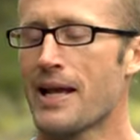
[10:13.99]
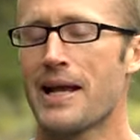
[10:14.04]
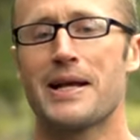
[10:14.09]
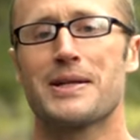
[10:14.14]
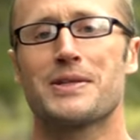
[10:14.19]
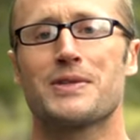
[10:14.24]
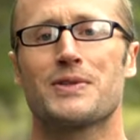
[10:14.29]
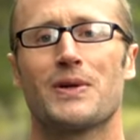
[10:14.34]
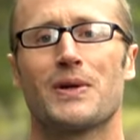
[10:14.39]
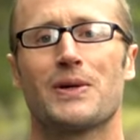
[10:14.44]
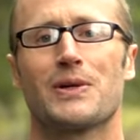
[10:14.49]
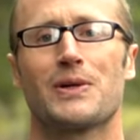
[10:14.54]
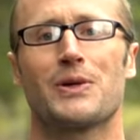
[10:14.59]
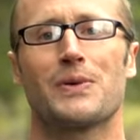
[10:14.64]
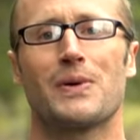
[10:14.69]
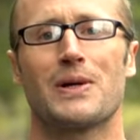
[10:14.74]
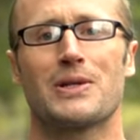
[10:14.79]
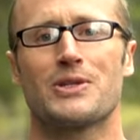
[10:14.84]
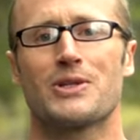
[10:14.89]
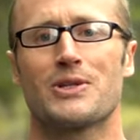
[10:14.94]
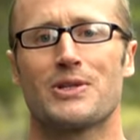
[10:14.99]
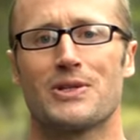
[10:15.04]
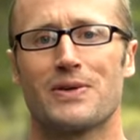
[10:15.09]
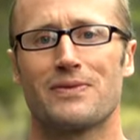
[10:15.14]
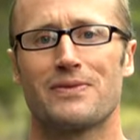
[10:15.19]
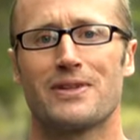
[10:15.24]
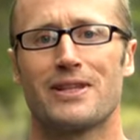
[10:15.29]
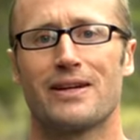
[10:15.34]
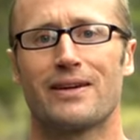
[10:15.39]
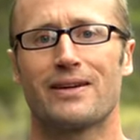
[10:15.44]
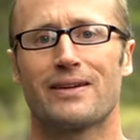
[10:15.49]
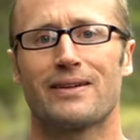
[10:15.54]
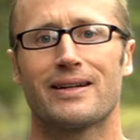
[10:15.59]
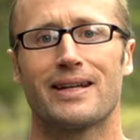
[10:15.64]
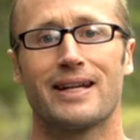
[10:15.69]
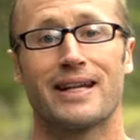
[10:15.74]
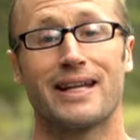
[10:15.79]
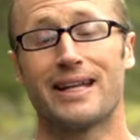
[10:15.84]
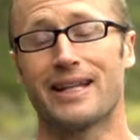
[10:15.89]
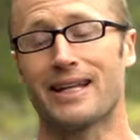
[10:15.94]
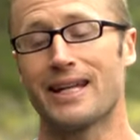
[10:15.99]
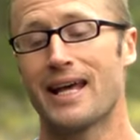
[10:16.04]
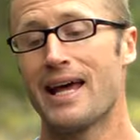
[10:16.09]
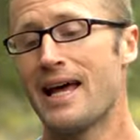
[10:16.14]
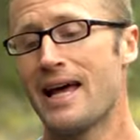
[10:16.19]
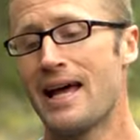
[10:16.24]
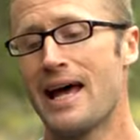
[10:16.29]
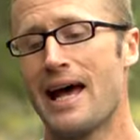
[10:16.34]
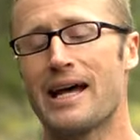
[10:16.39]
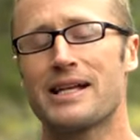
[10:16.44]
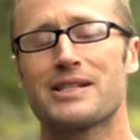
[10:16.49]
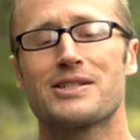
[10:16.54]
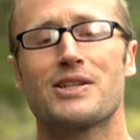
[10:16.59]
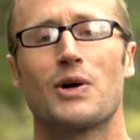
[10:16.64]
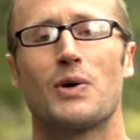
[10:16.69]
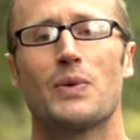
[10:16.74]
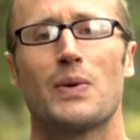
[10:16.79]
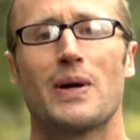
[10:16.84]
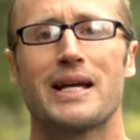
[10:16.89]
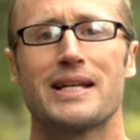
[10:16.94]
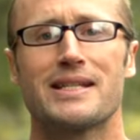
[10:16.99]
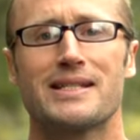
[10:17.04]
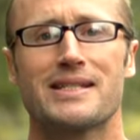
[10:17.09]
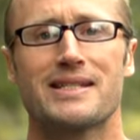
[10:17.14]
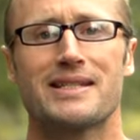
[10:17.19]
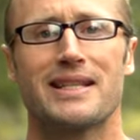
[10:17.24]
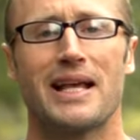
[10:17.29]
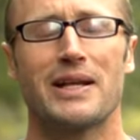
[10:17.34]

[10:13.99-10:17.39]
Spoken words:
Answer all your questions over there. And as always,